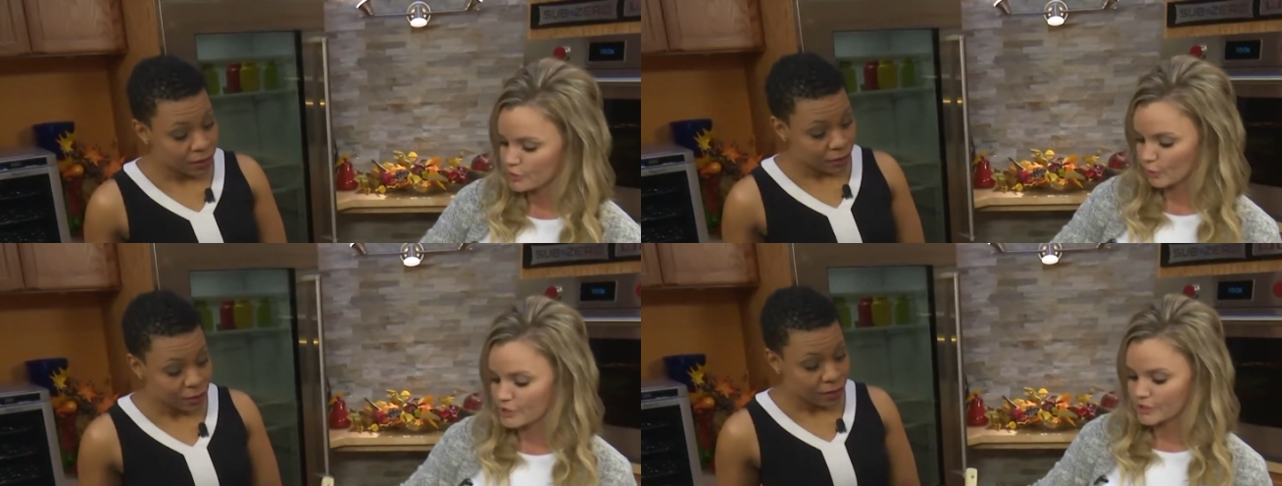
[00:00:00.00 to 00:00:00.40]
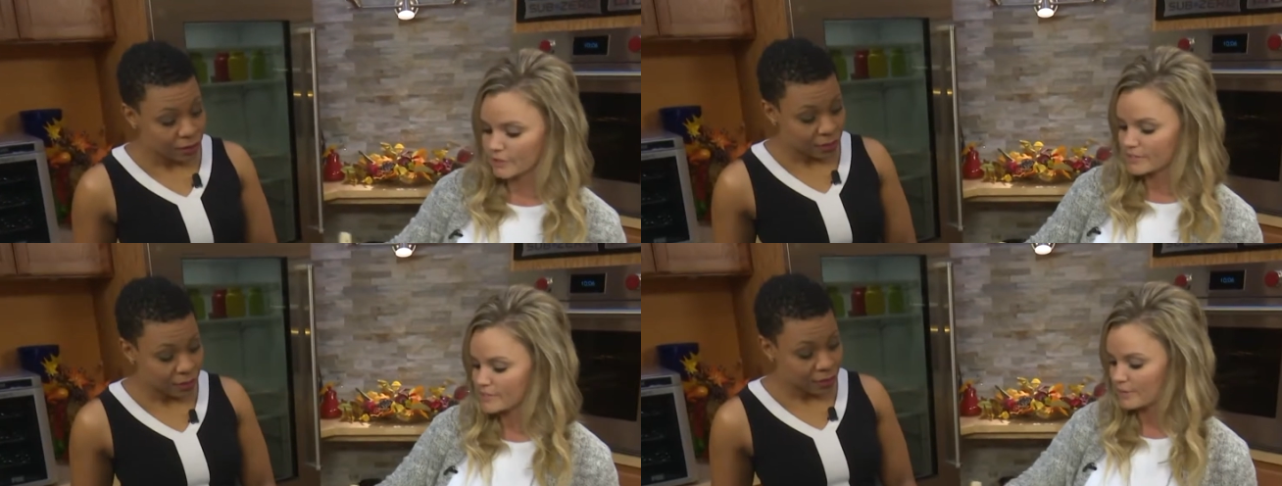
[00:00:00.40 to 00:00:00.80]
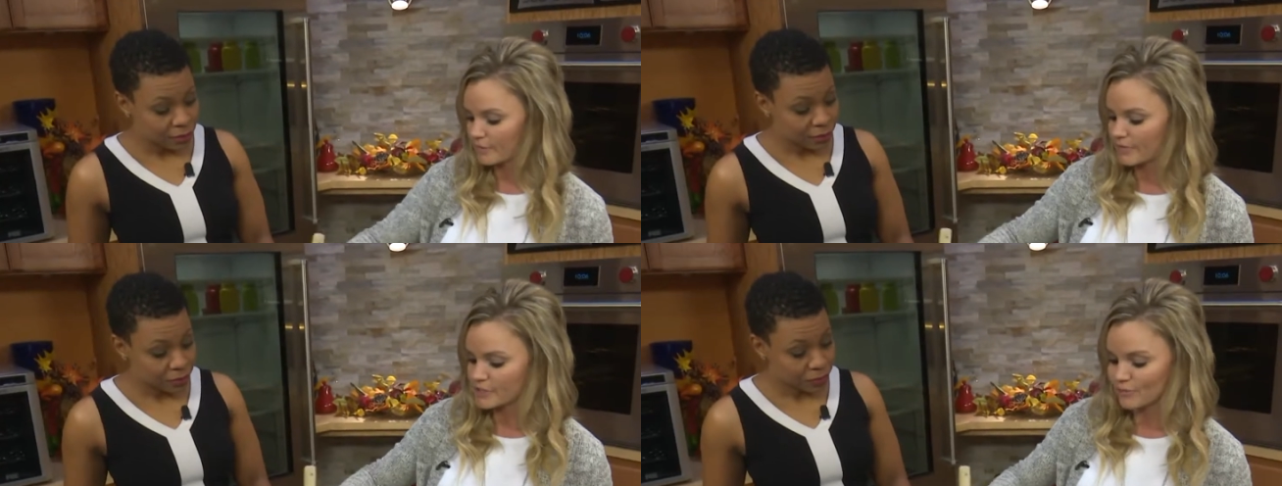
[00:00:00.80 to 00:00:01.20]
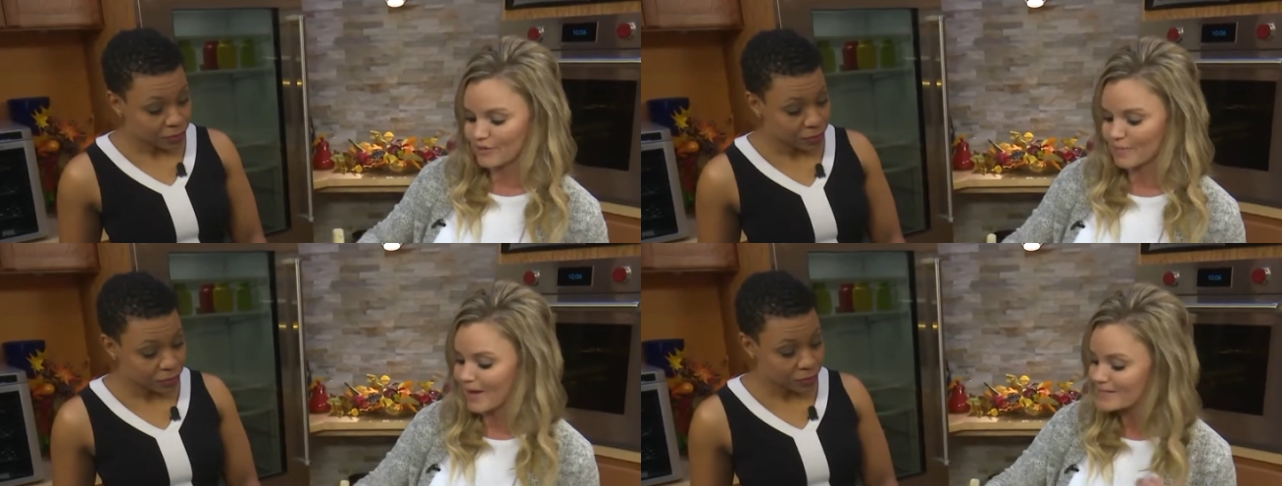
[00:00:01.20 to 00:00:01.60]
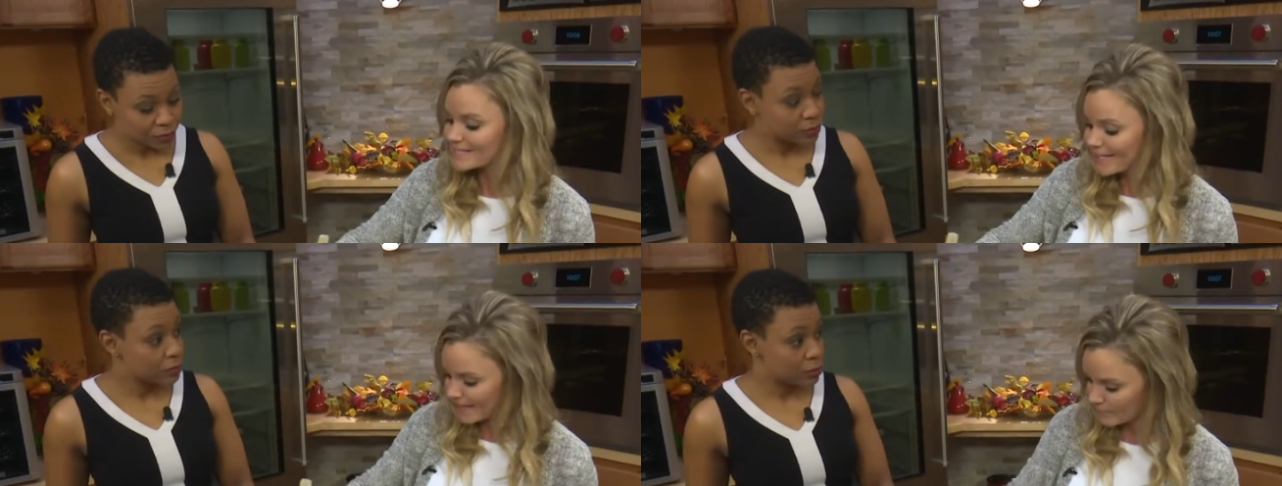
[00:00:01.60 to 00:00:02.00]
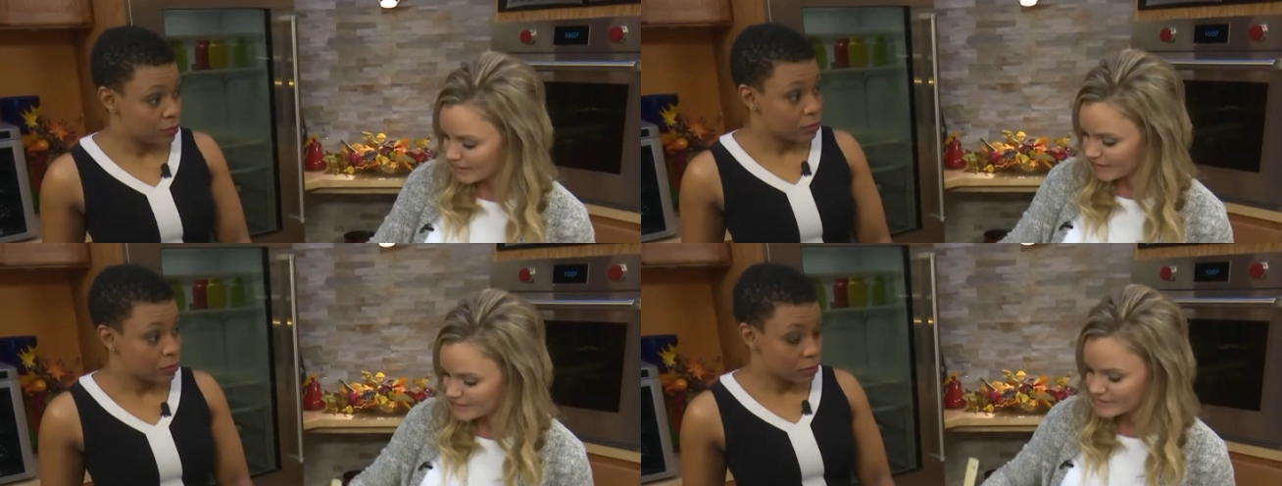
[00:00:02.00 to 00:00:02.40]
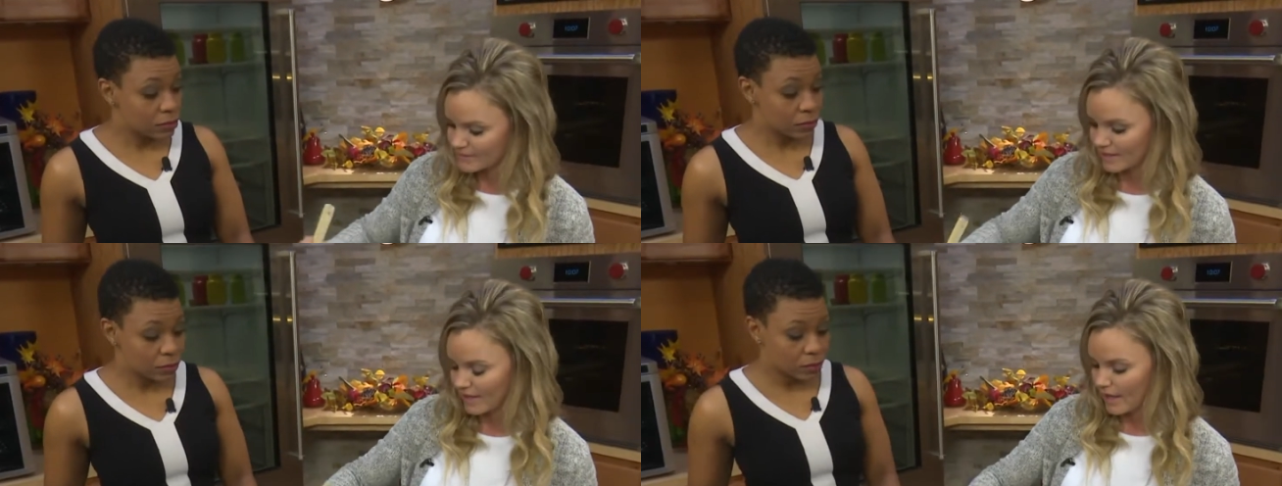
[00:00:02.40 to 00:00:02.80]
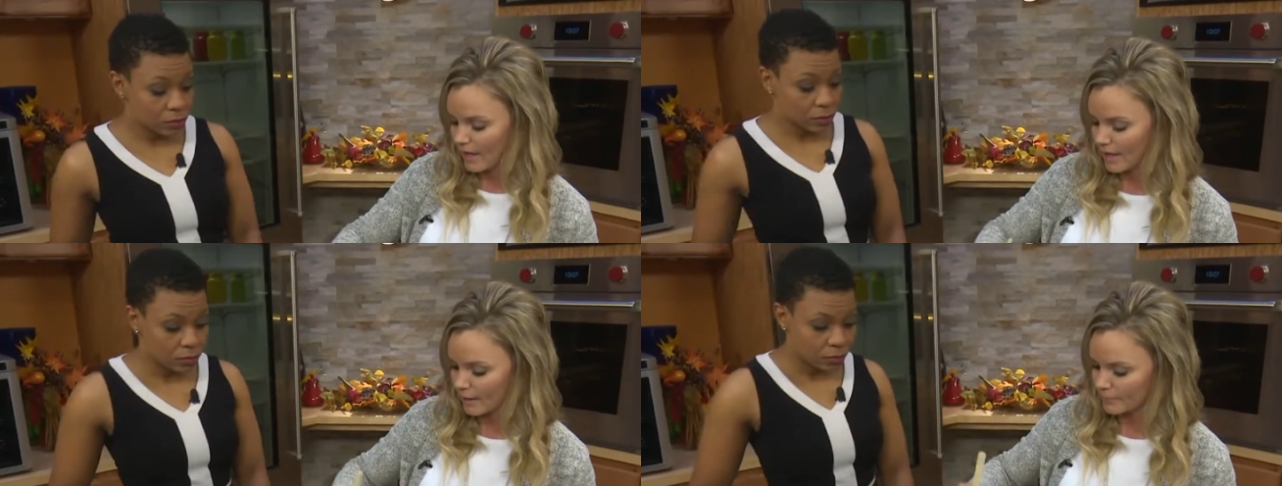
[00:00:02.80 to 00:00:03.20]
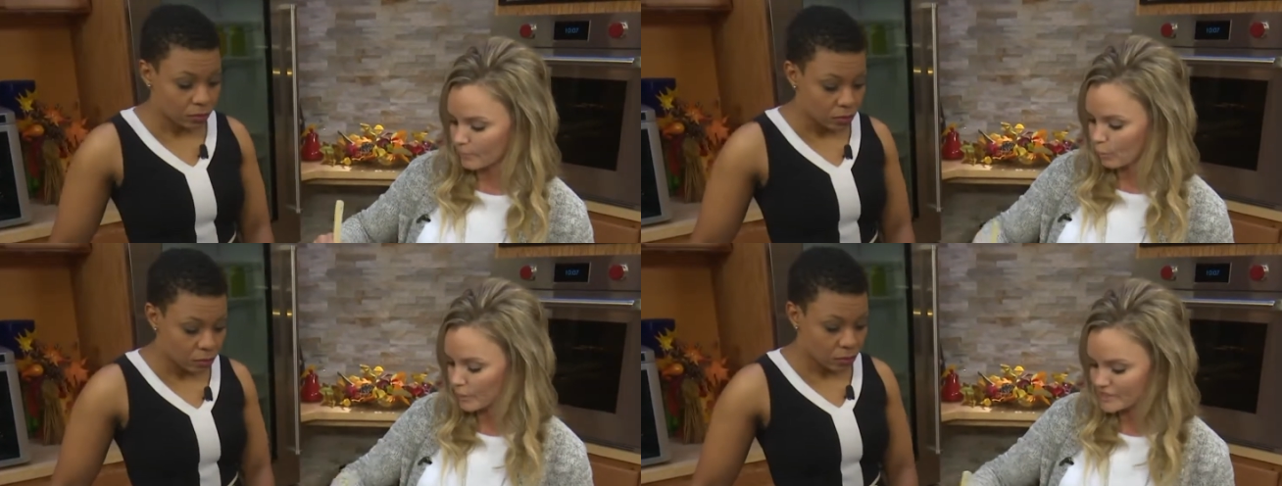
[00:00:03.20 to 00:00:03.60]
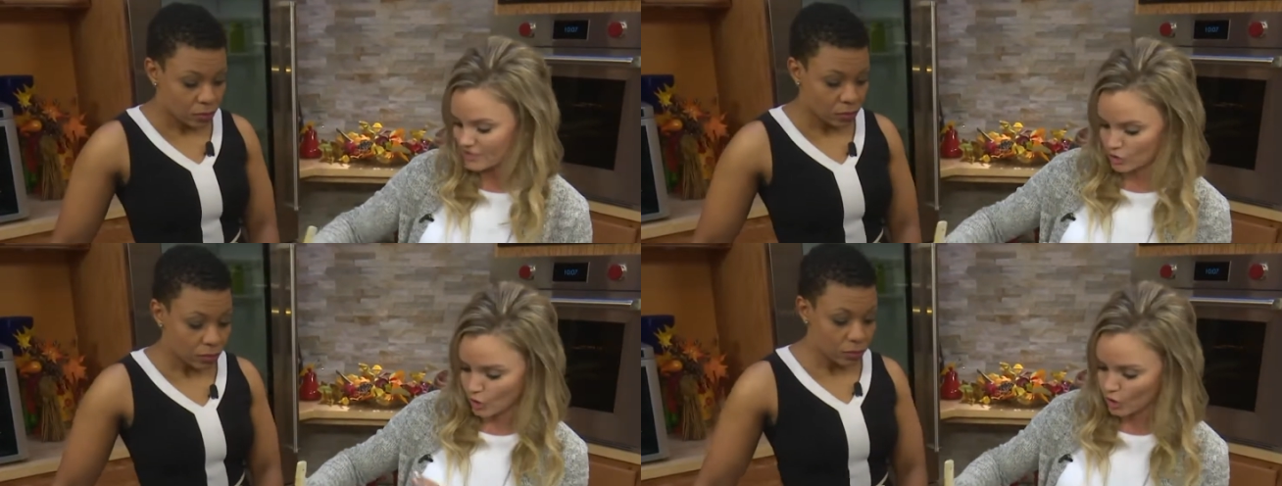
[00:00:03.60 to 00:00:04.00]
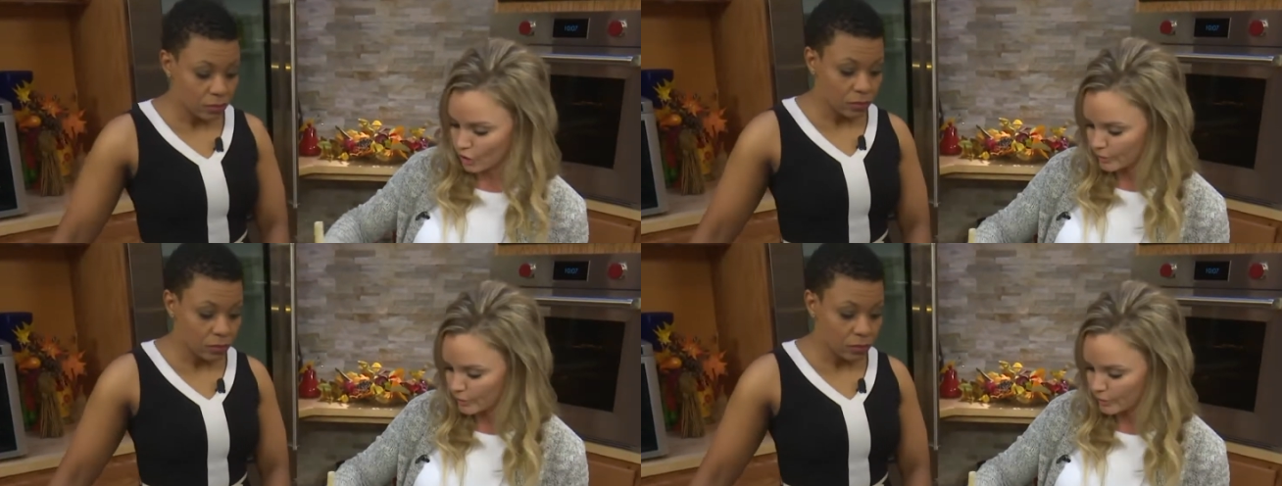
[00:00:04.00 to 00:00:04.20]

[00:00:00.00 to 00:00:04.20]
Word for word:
Speaker 1: So we're just gonna simmer this for about 10 minutes. Mm -hmm. um, once it's all,